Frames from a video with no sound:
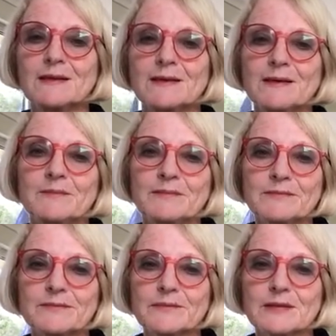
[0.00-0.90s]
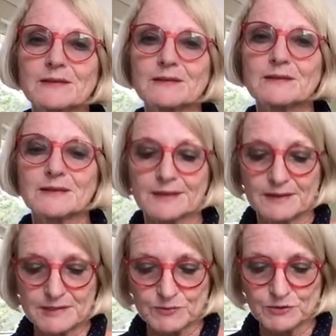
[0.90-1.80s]
I
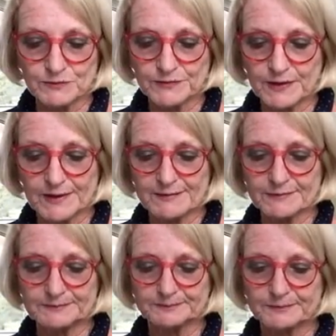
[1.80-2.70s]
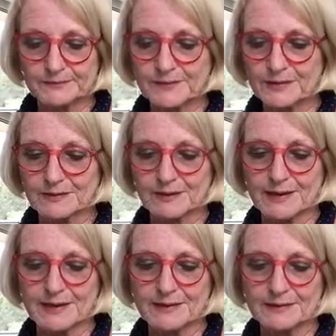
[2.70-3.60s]
think it's module 5.
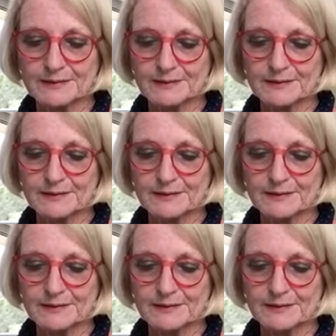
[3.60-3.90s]
Okay.